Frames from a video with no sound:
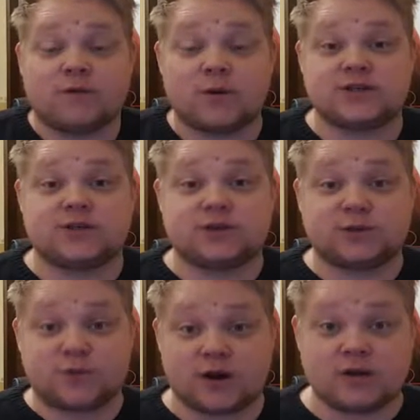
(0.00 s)
for watching
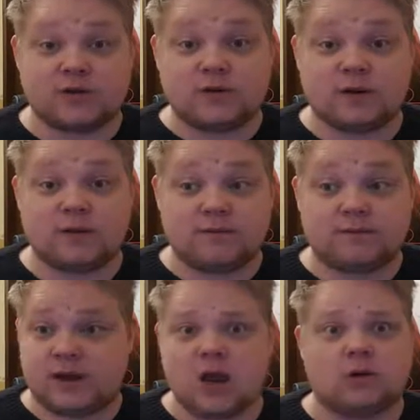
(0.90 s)
this brand new
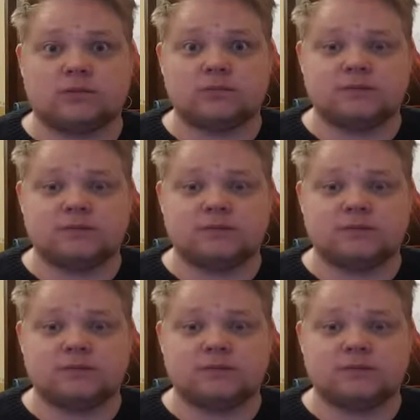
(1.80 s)
video.